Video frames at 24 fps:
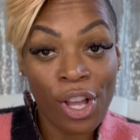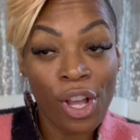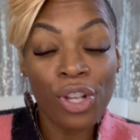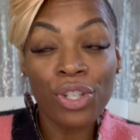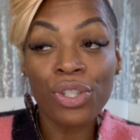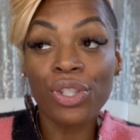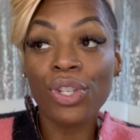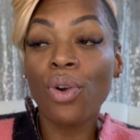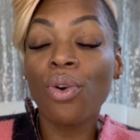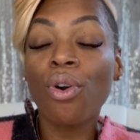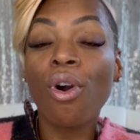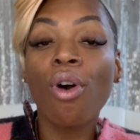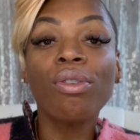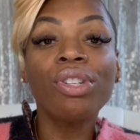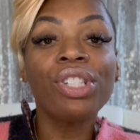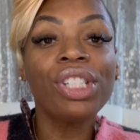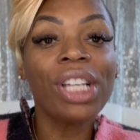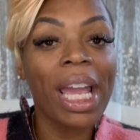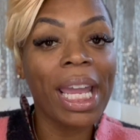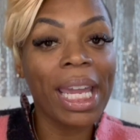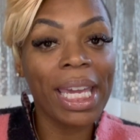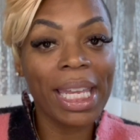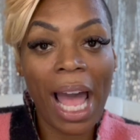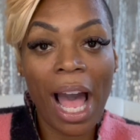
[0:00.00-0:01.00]
So go
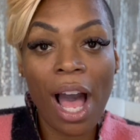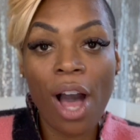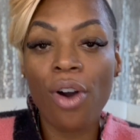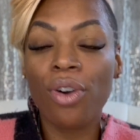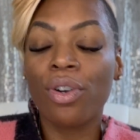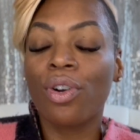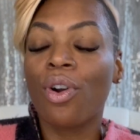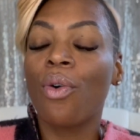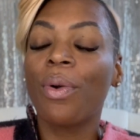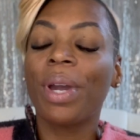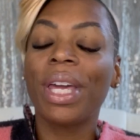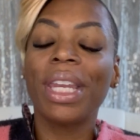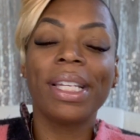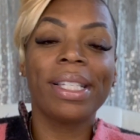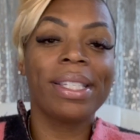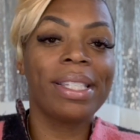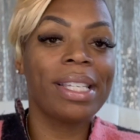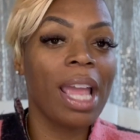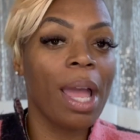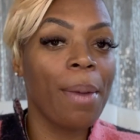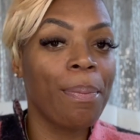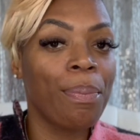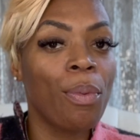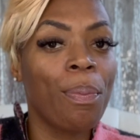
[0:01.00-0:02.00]
check it out. Go get a
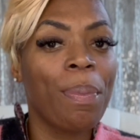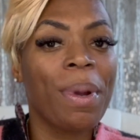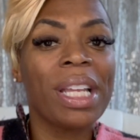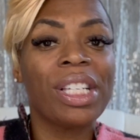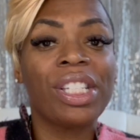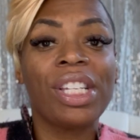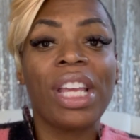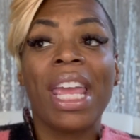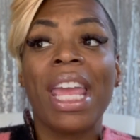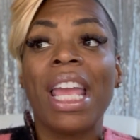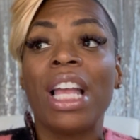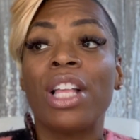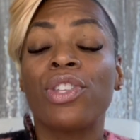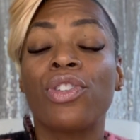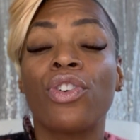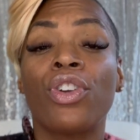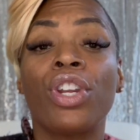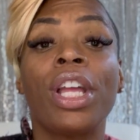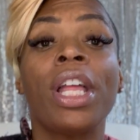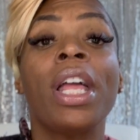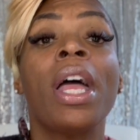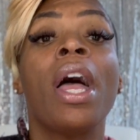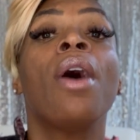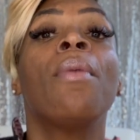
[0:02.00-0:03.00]
sample. Get your hands on
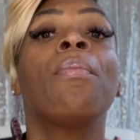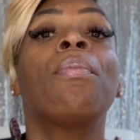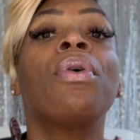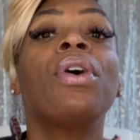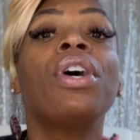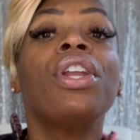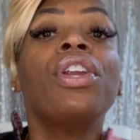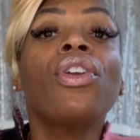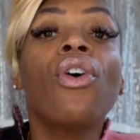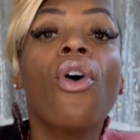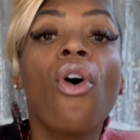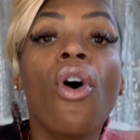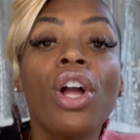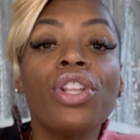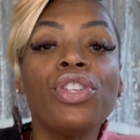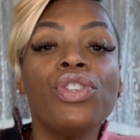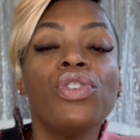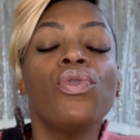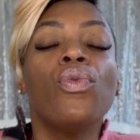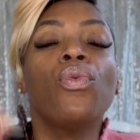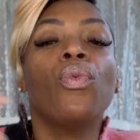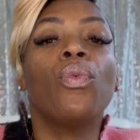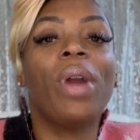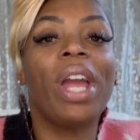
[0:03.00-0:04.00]
it. Put it on
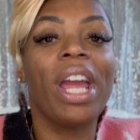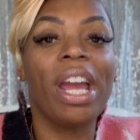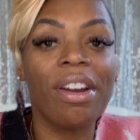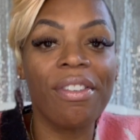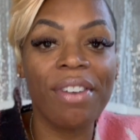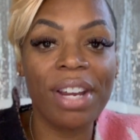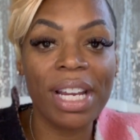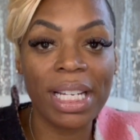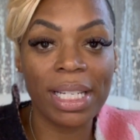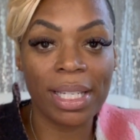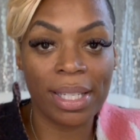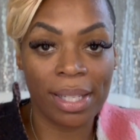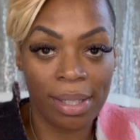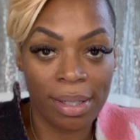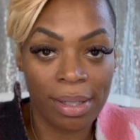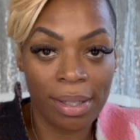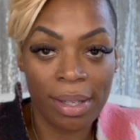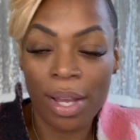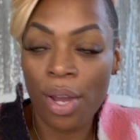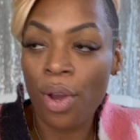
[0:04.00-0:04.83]
you. Wear it.